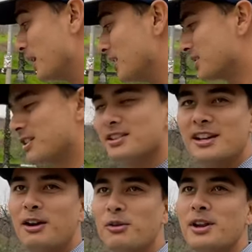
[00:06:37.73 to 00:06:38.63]
I wish, because
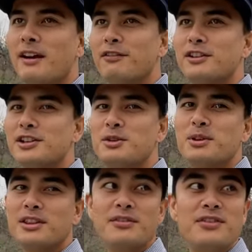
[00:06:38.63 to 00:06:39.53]
then I wouldn't have to deal
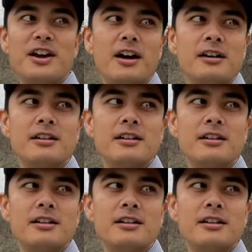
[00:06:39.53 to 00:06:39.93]
with the fear.